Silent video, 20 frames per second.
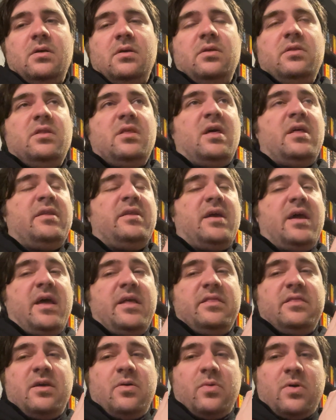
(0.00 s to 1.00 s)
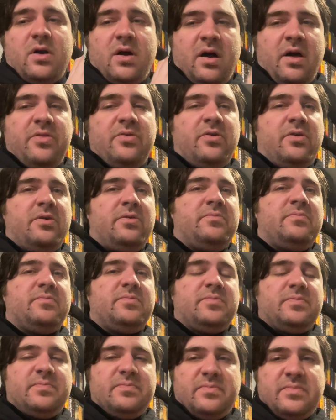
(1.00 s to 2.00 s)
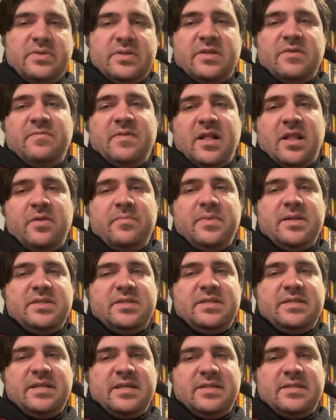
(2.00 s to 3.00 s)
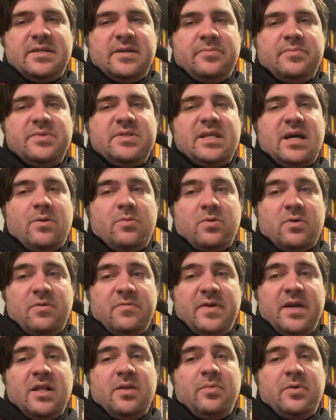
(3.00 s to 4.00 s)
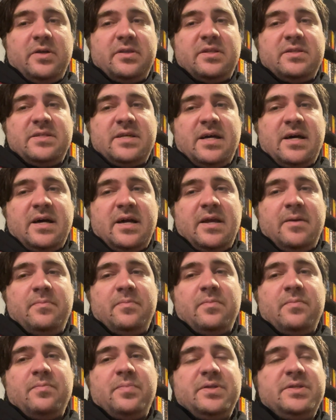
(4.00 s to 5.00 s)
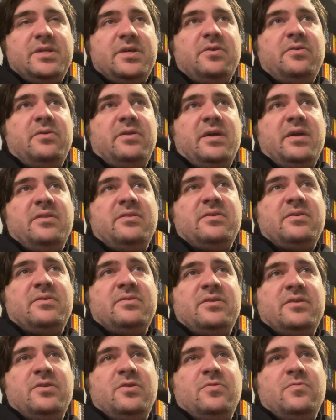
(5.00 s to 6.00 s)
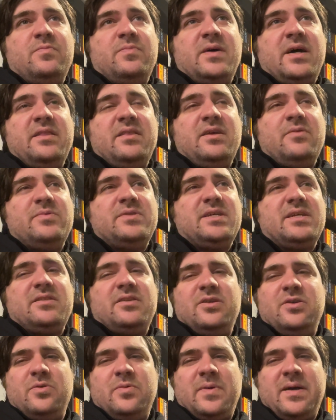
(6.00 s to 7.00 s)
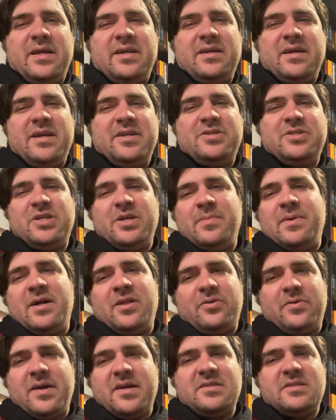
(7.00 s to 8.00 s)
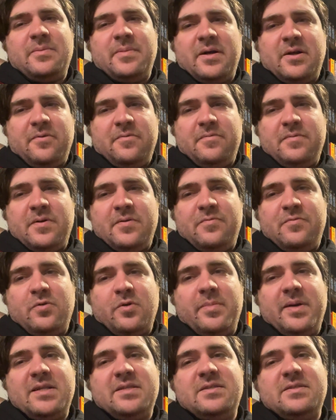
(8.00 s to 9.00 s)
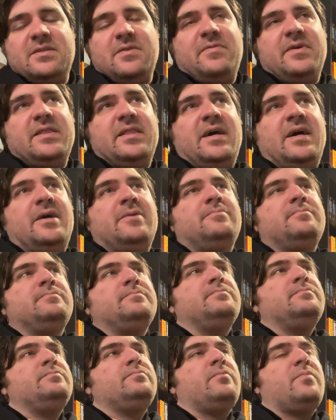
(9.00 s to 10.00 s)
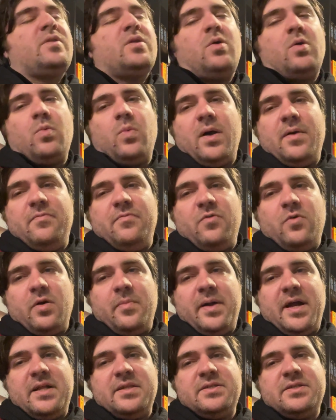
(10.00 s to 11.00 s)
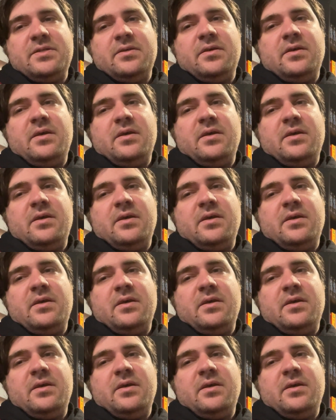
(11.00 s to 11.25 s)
Then there were other development systems that were available at the time, particularly the new, I think it was like the new HTML or XML formats and stuff like that, or web formats,